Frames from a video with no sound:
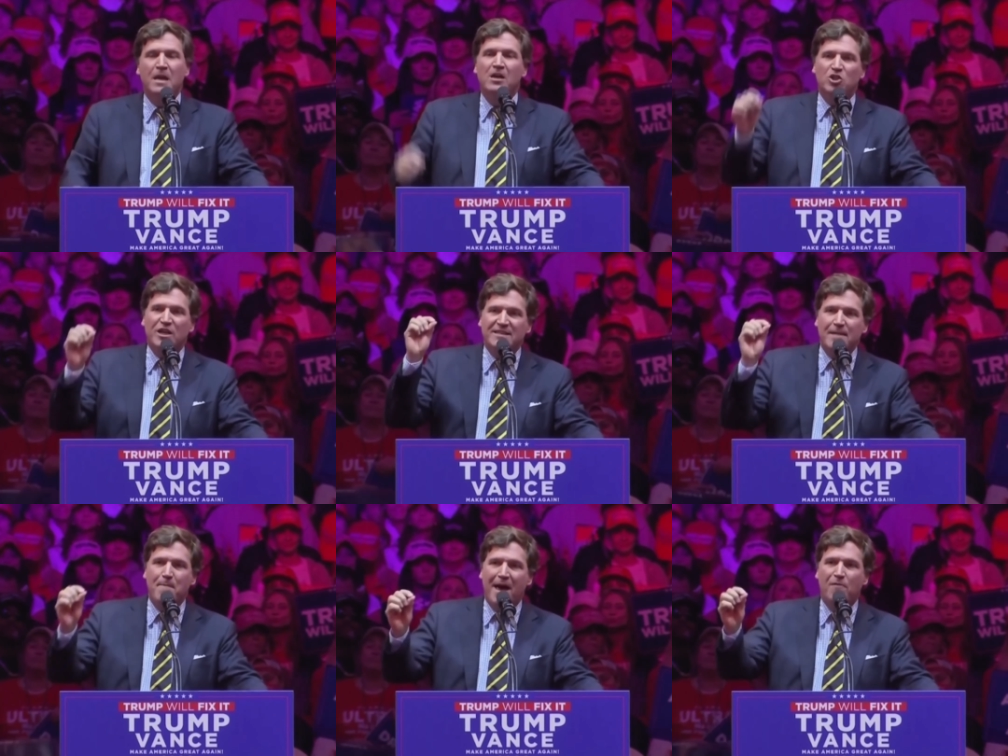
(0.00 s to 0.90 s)
She is a
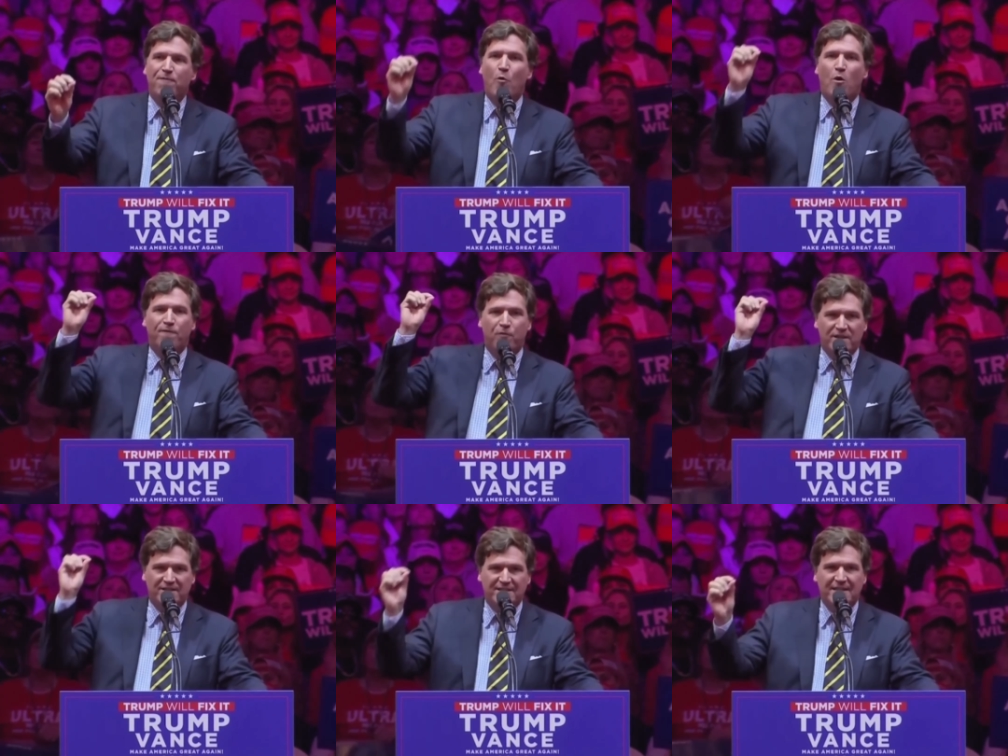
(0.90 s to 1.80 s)
metaphor for
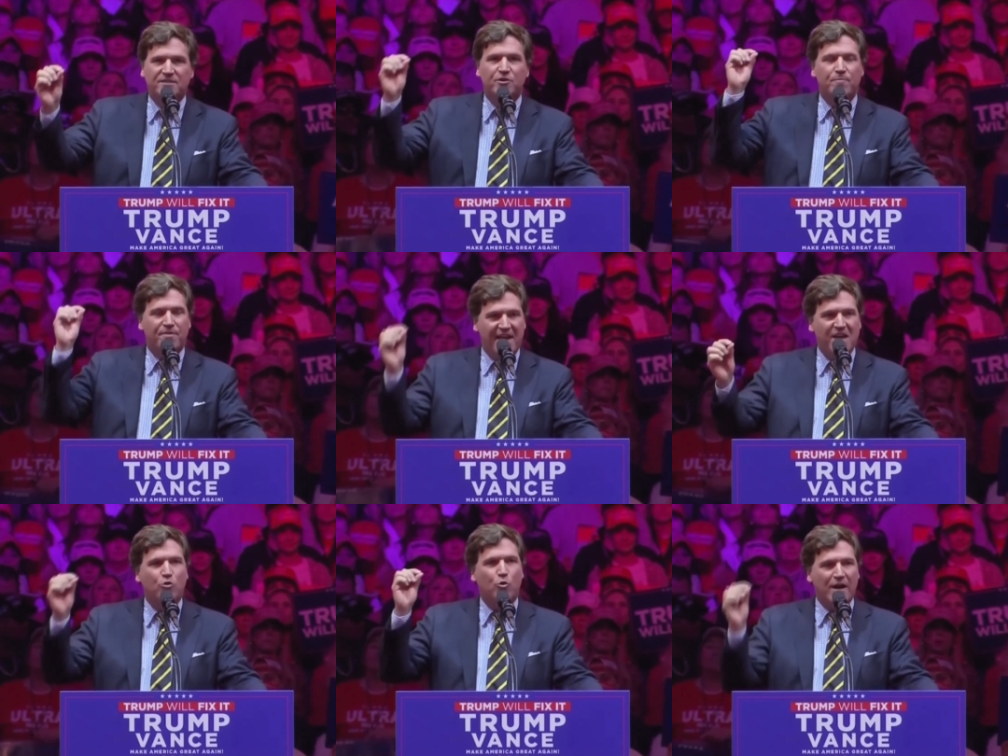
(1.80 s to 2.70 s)
the system they
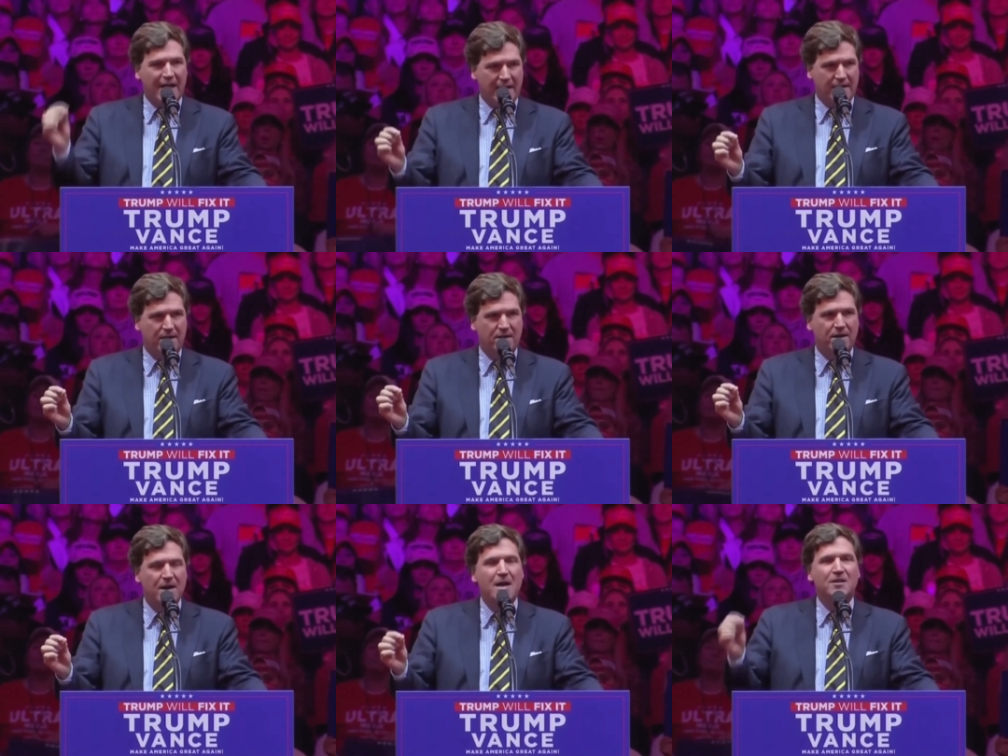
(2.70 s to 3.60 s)

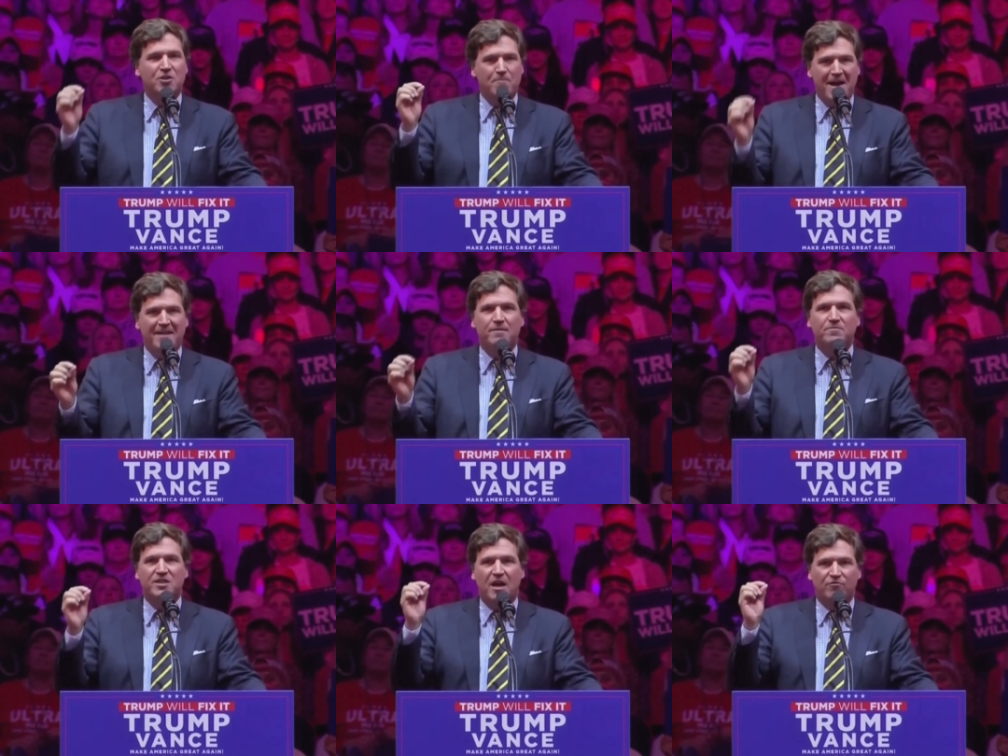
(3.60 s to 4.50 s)
created to make
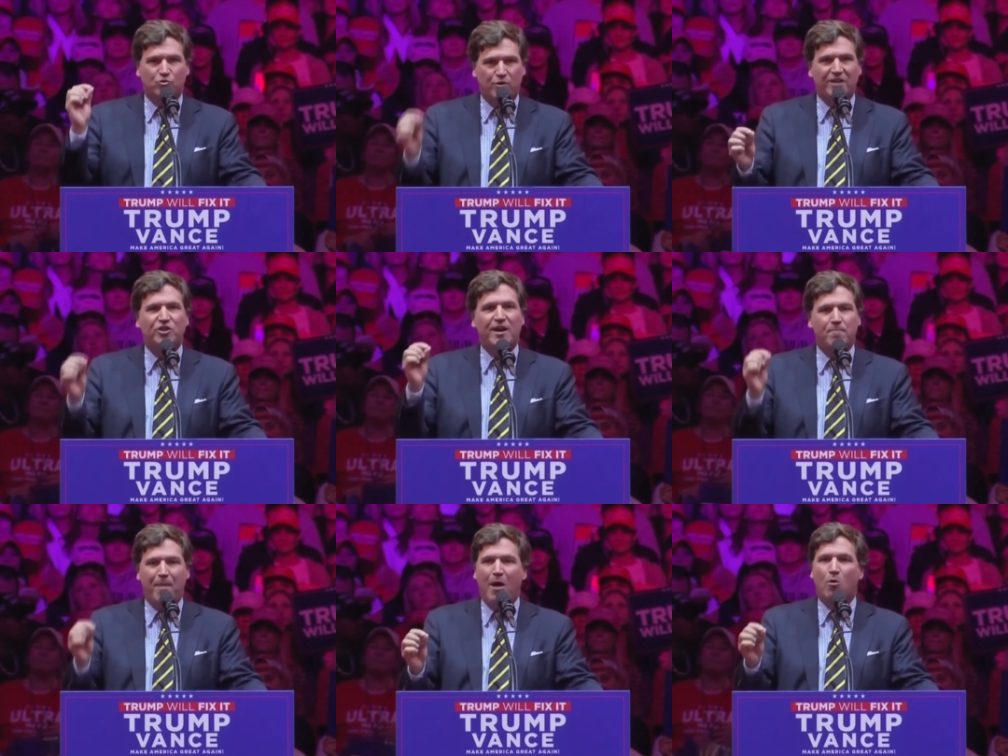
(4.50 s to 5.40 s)
themselves rich
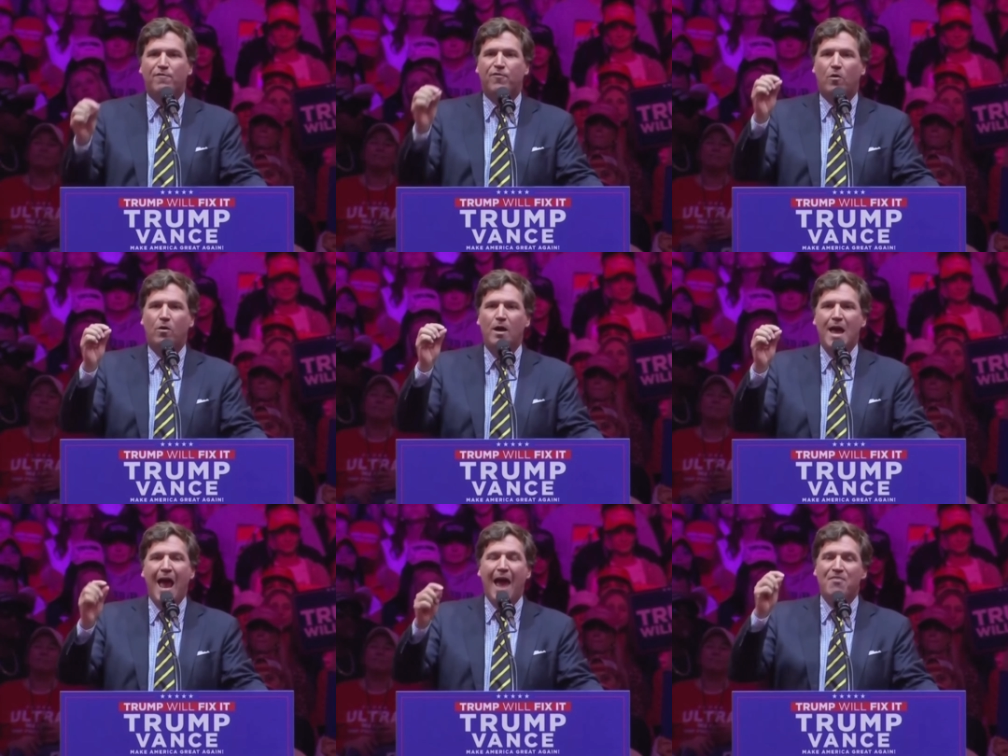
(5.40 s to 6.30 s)
and powerful.
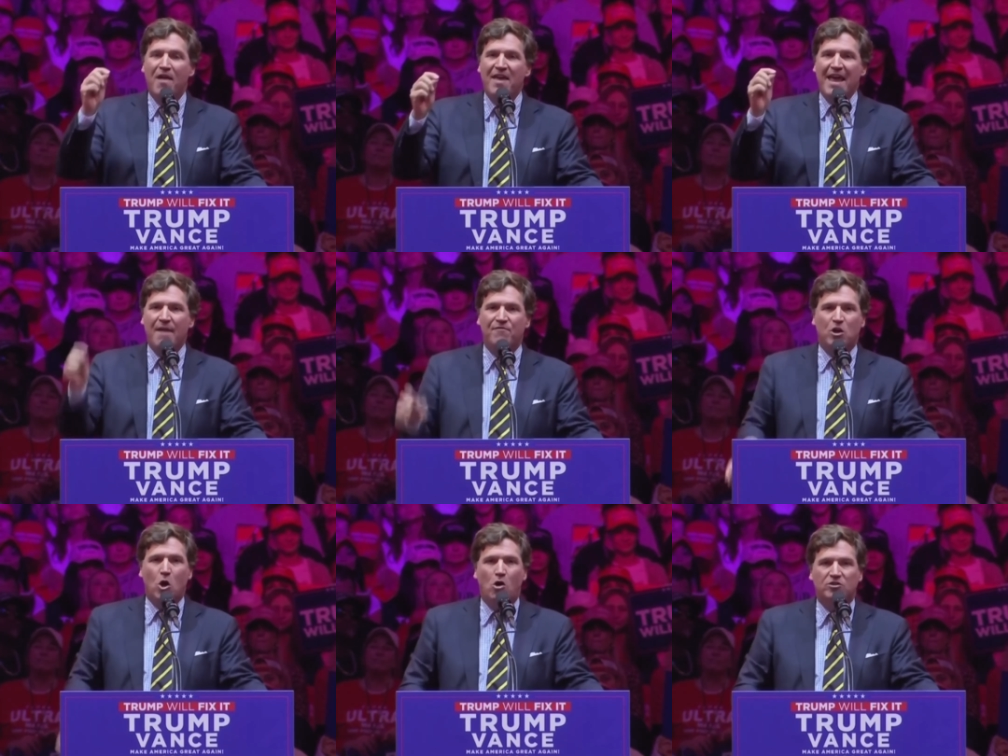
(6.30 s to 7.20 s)
And then they have the
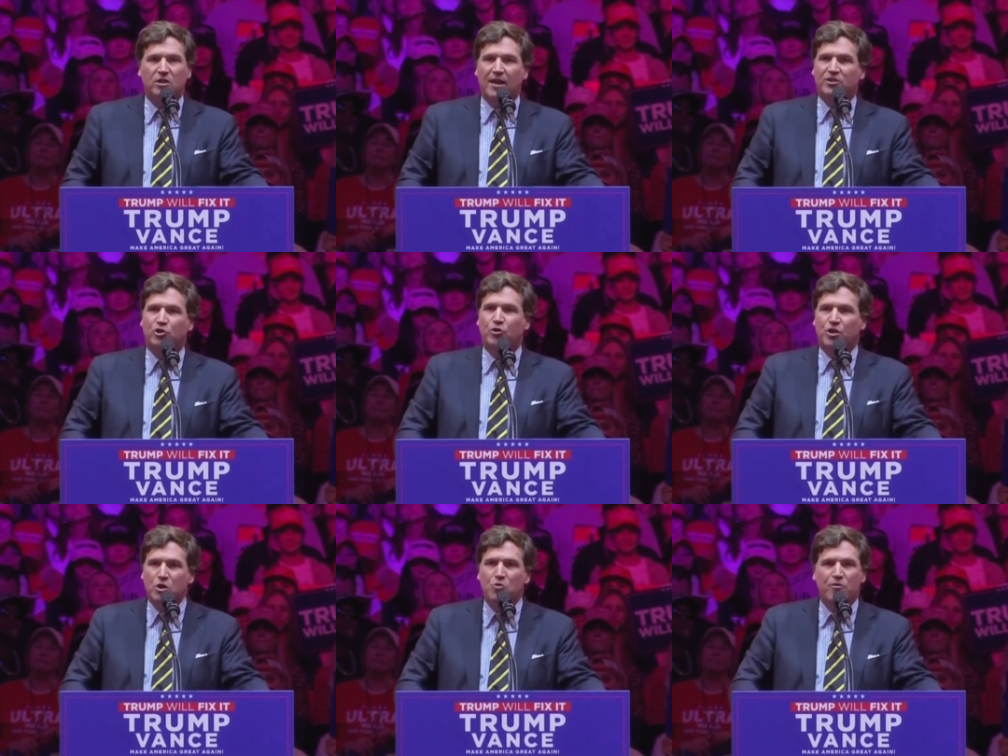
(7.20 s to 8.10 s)
gall to lecture
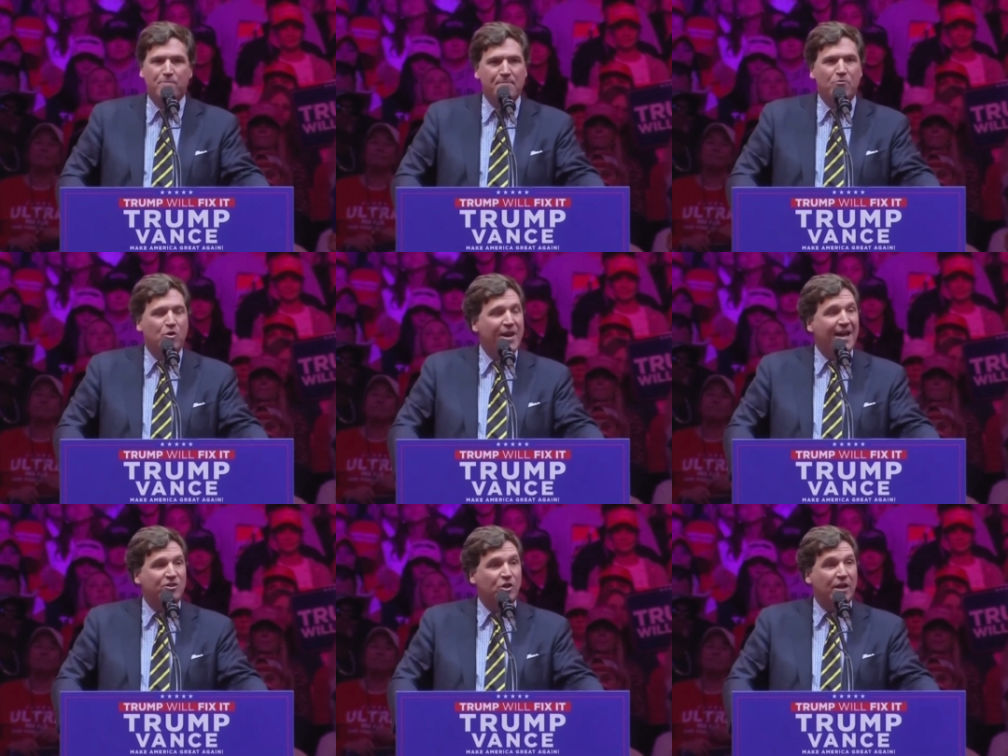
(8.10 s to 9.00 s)
you, the people who can
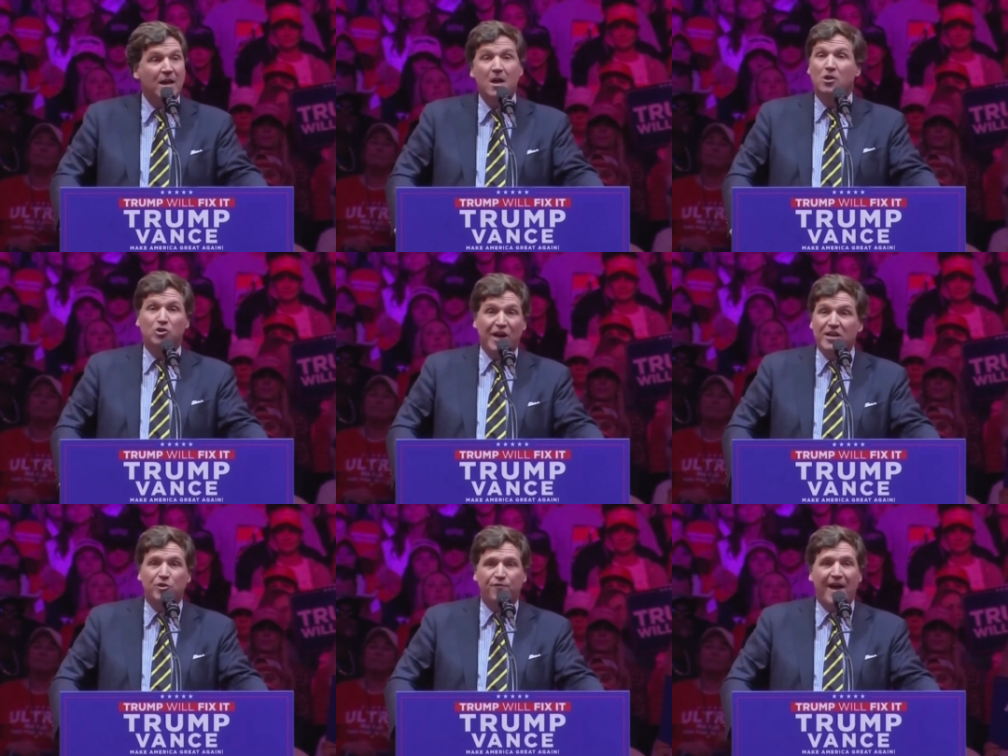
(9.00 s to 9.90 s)
actually
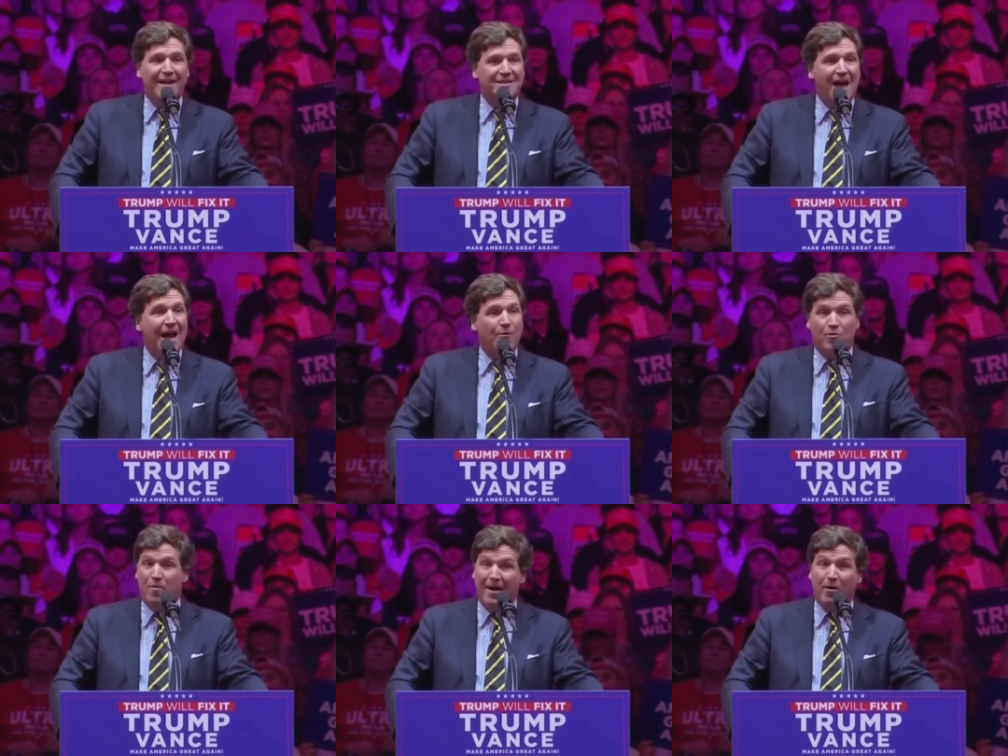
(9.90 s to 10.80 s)
change a flat tire and
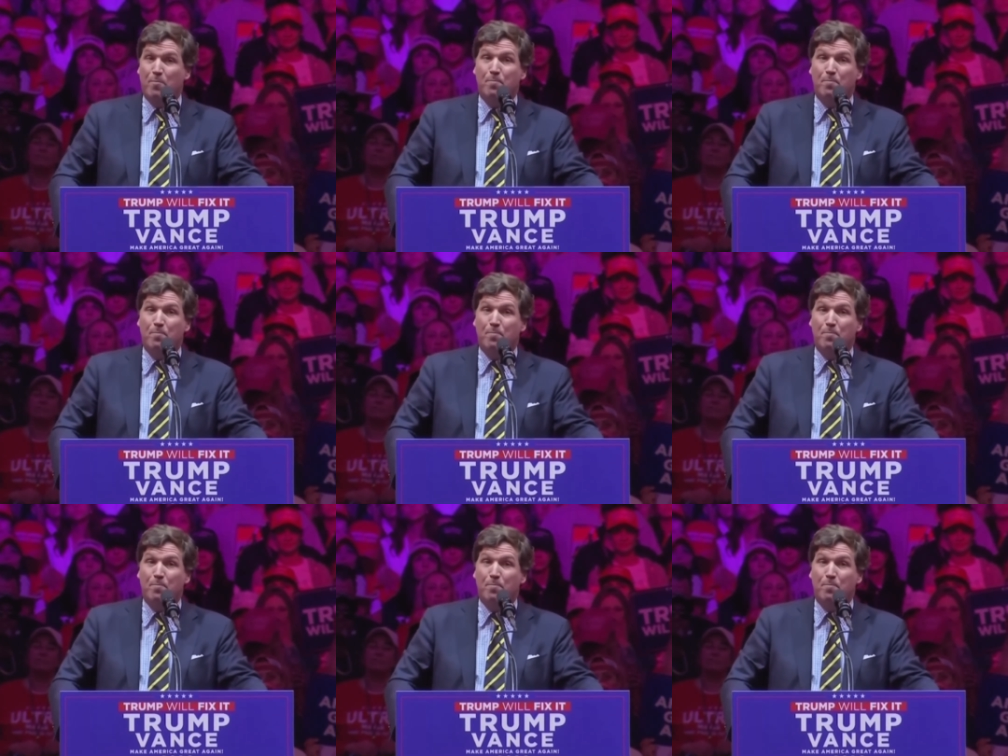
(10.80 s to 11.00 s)
repair a